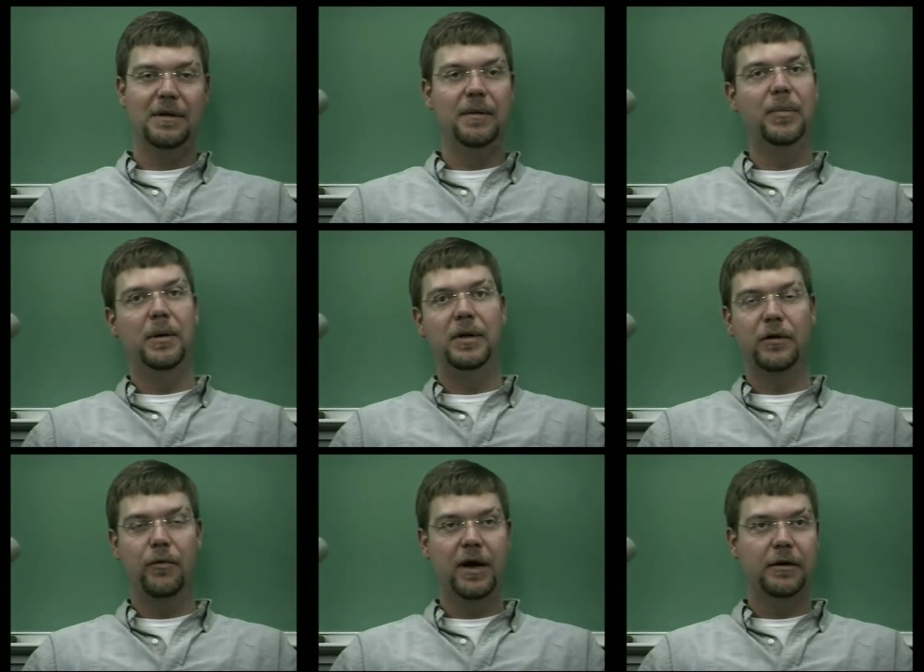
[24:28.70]
the public
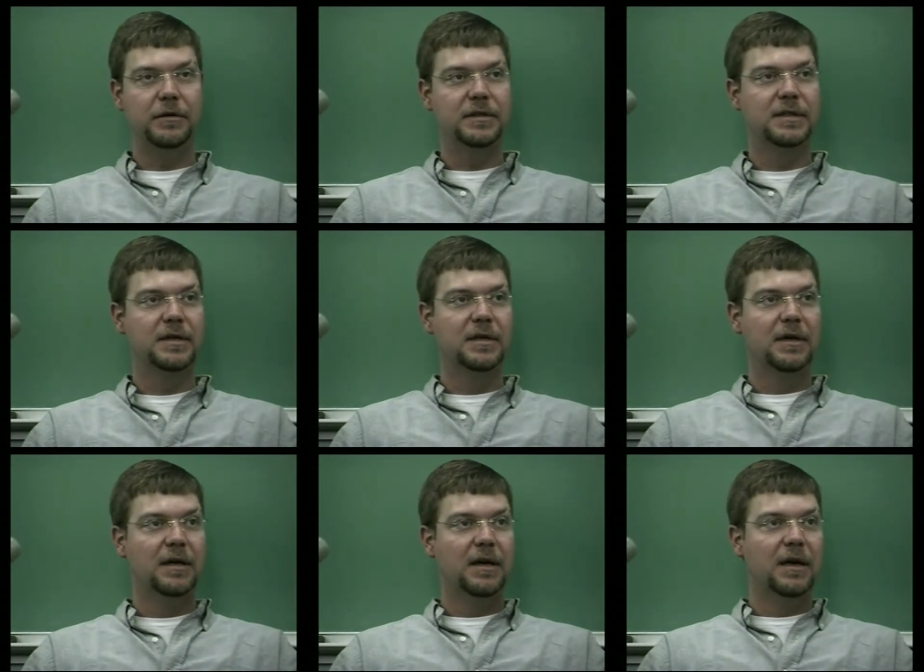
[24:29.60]
records,
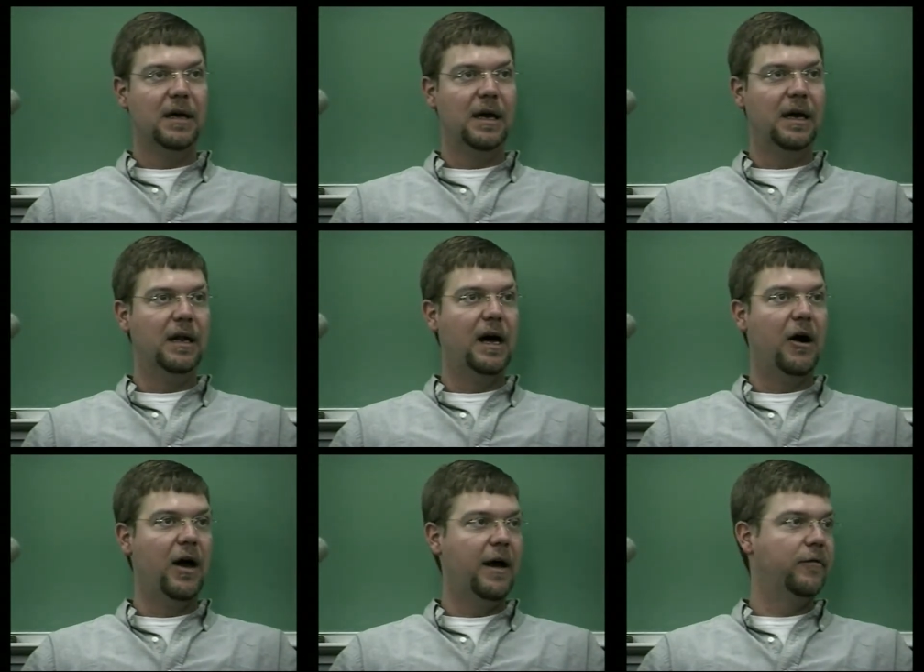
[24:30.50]
and
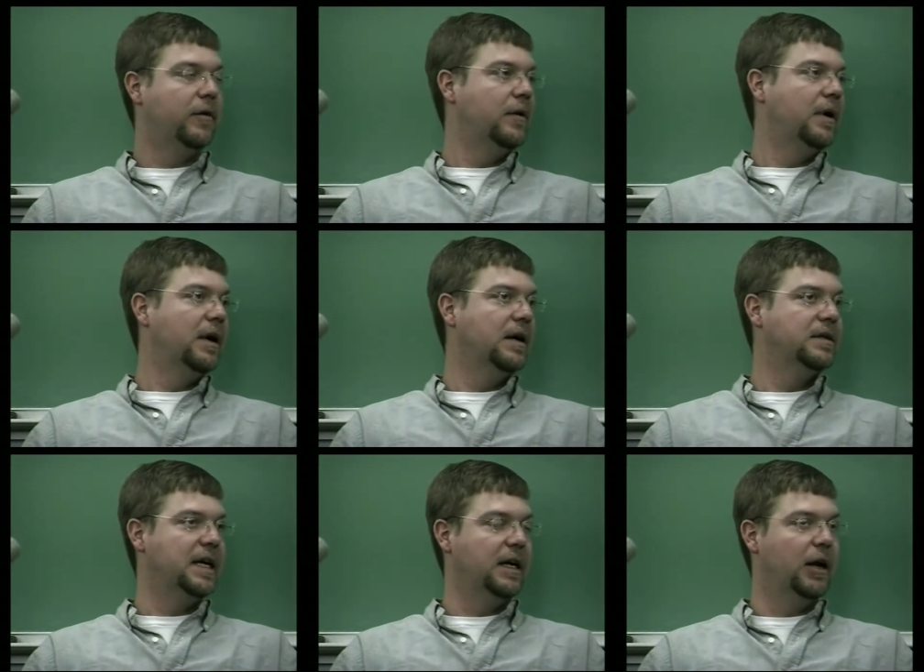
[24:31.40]
I'll have her uh,
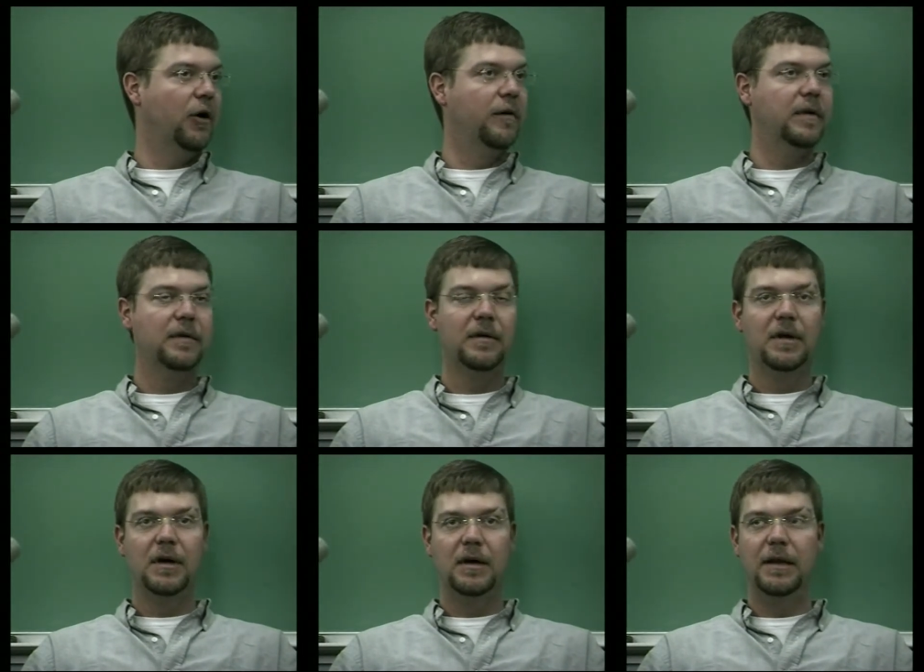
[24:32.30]
take care of it.
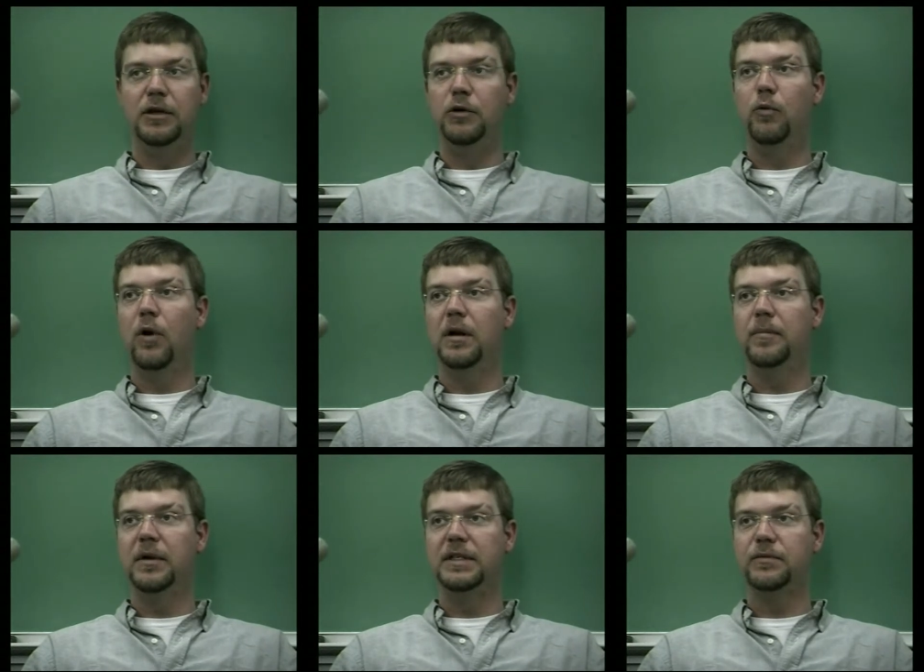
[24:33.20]
And then you run
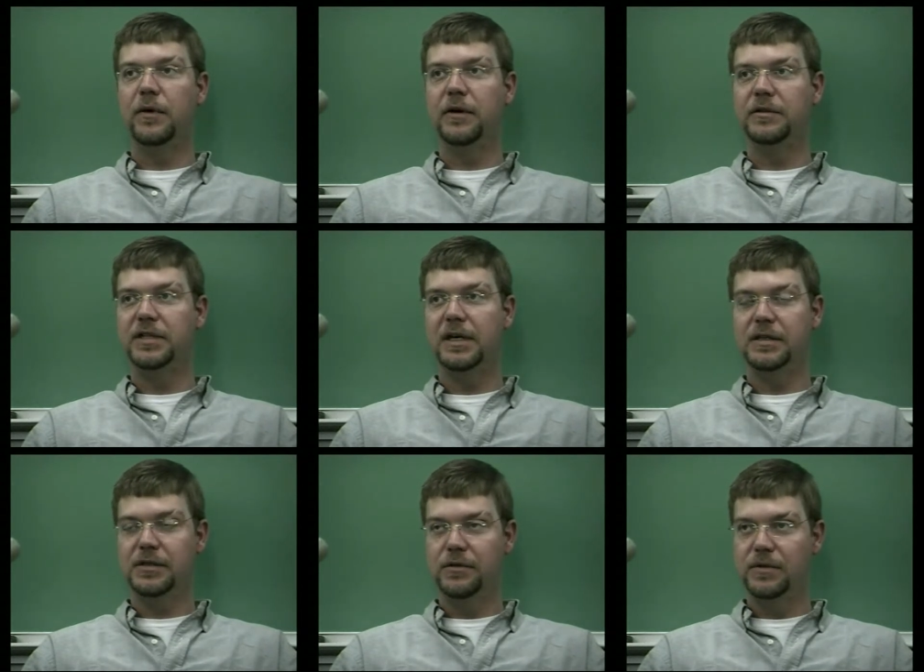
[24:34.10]
a police record check
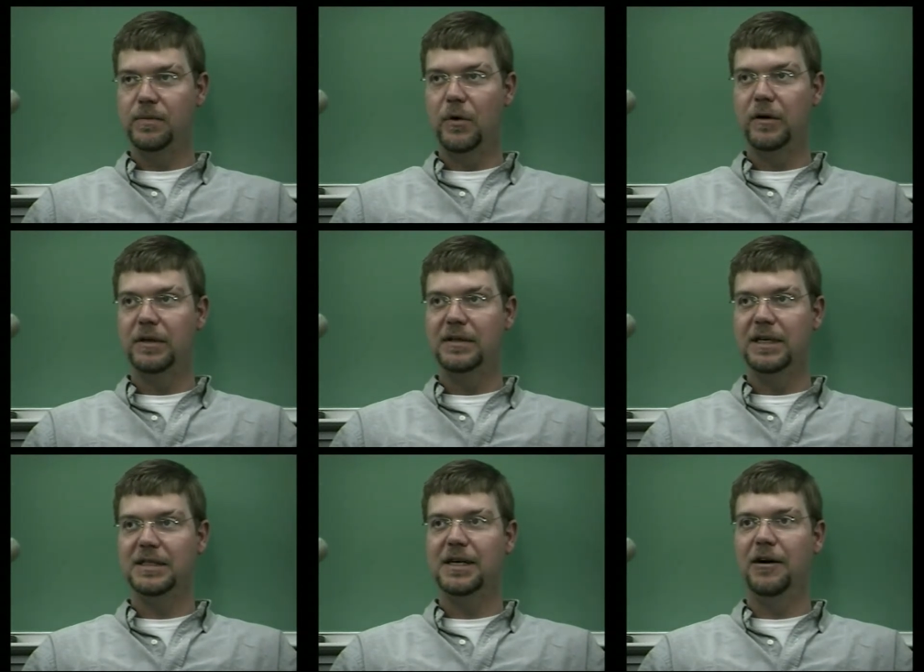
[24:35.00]
as soon as Martha
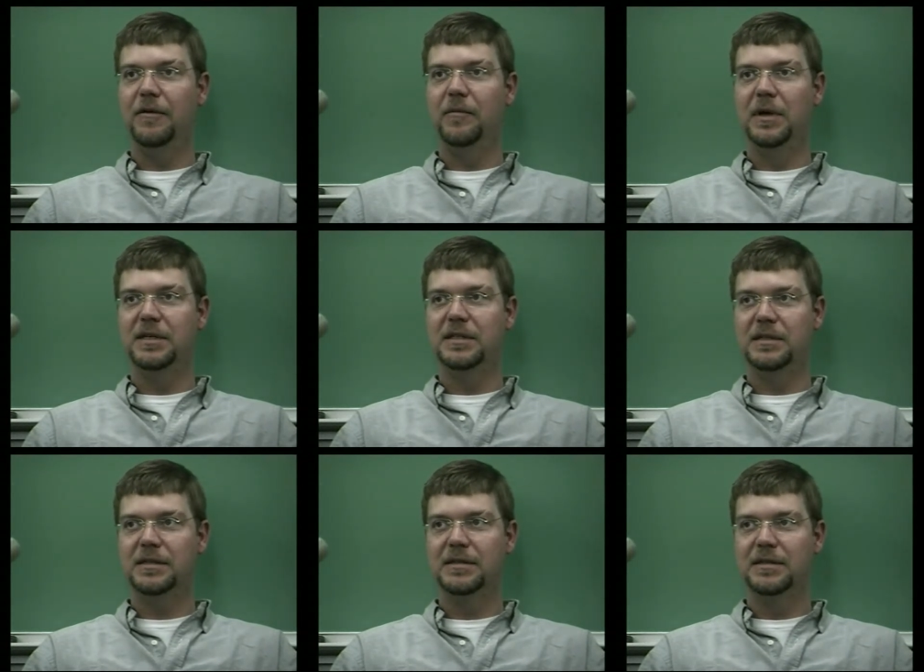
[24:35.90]
takes care of
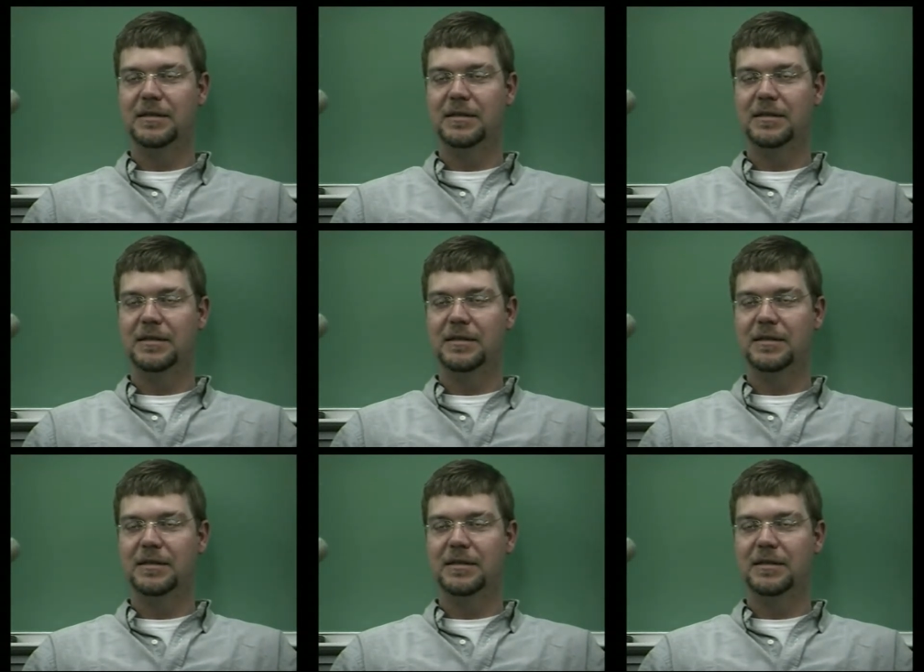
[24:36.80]
business.